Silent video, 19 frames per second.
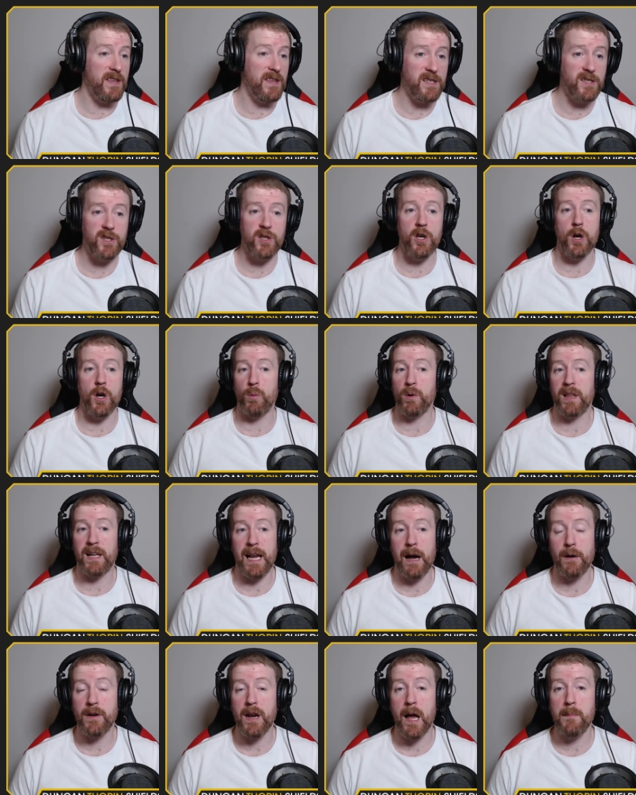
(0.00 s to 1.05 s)
This year, with
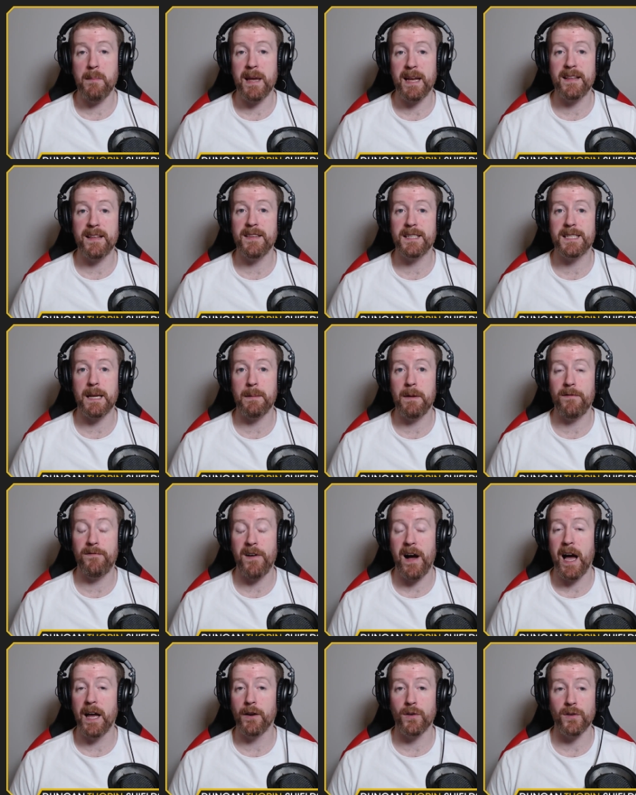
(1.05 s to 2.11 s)
Cloud9 making the semi
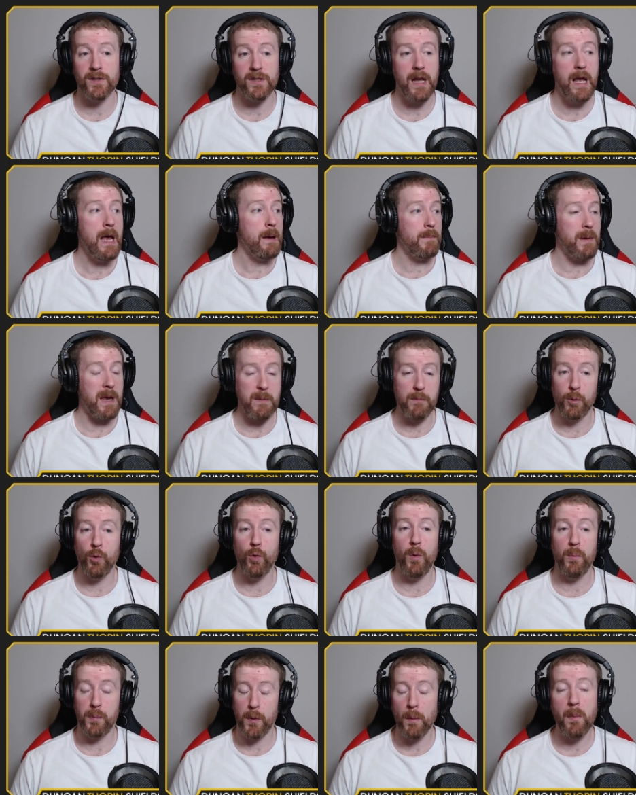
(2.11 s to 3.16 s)
finals, people
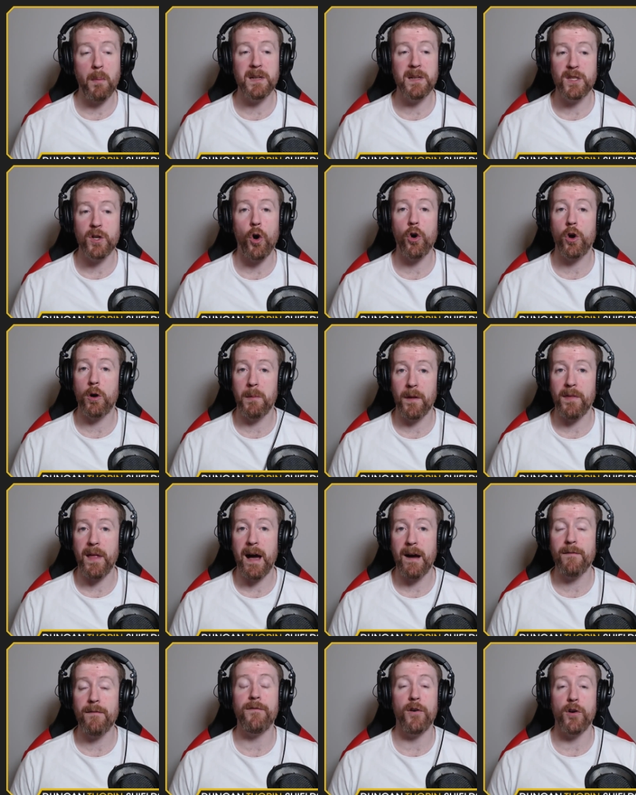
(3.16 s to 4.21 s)
will probably talk about
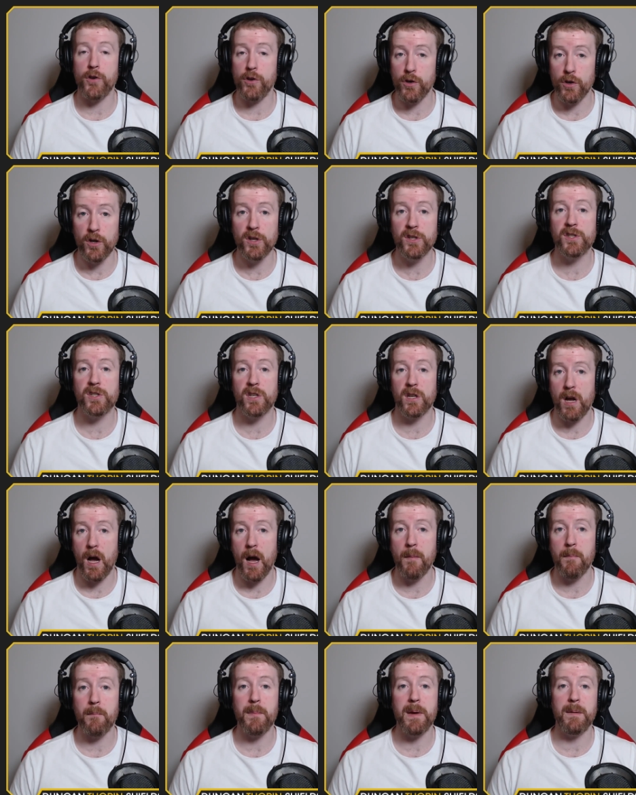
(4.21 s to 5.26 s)
that for years to
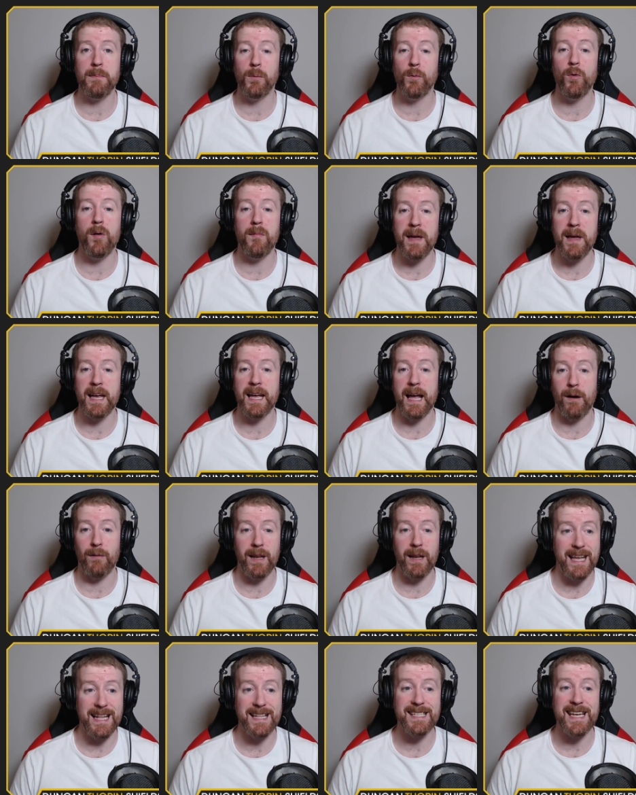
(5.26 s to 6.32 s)
come. People will make out
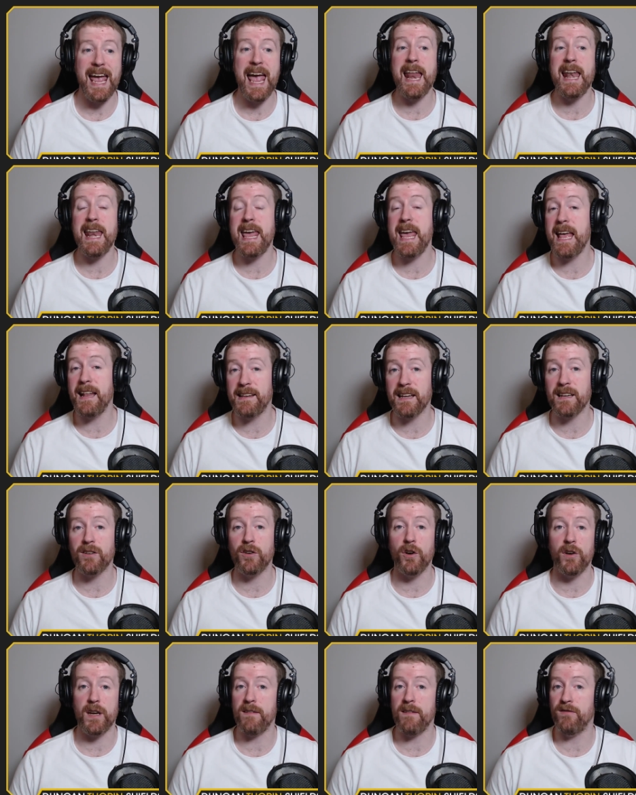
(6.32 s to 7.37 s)
like it's NA did
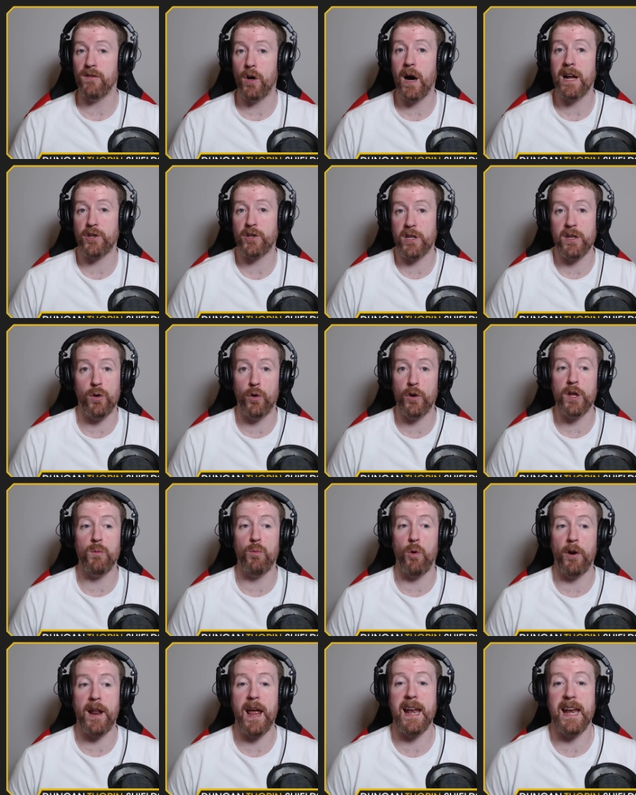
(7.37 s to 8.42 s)
good, even though actually only
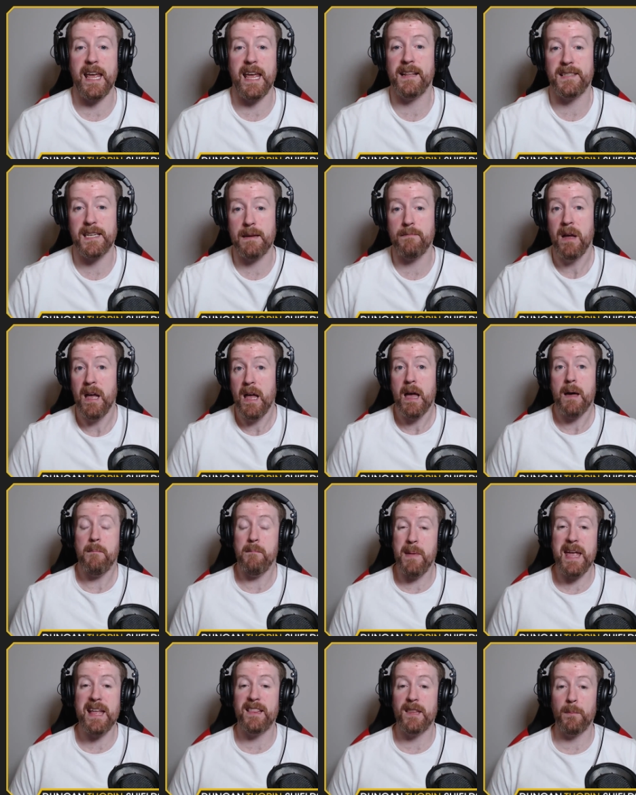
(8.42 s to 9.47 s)
one NA team
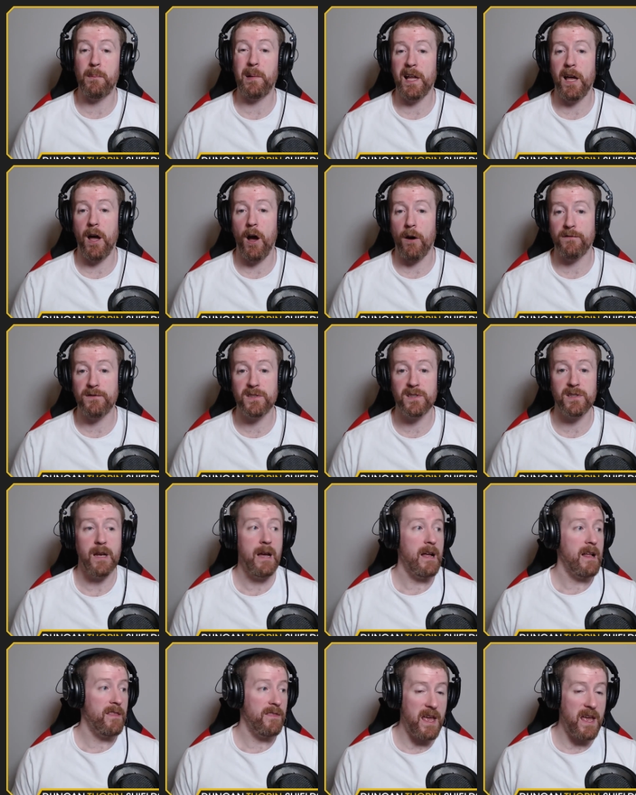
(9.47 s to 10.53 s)
made the playoffs.
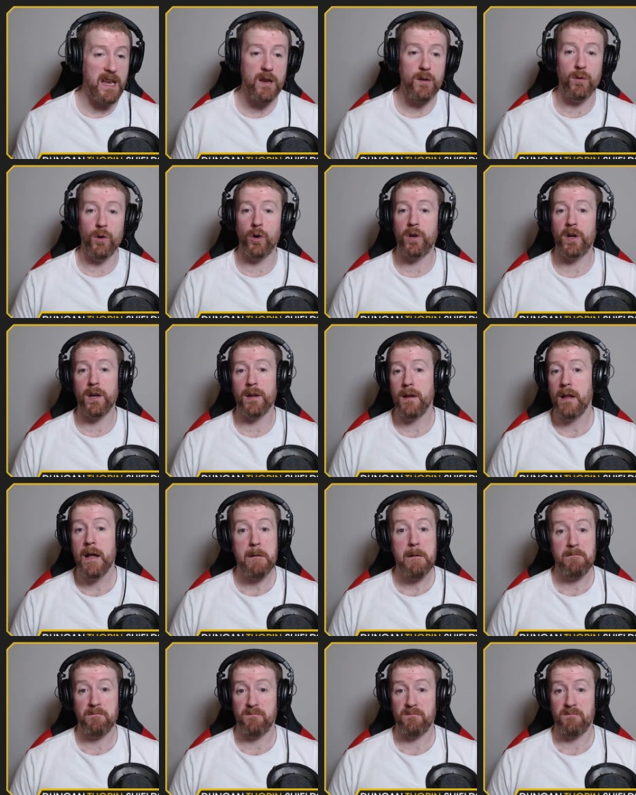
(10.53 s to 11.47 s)
Then you look at